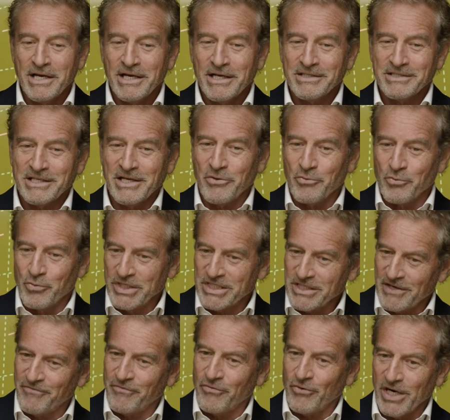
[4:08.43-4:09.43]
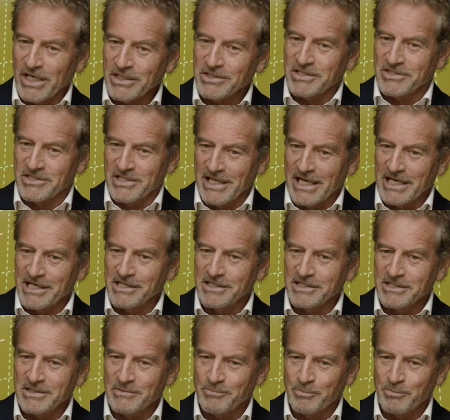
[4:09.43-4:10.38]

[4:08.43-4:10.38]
is that a risk for us as lenders,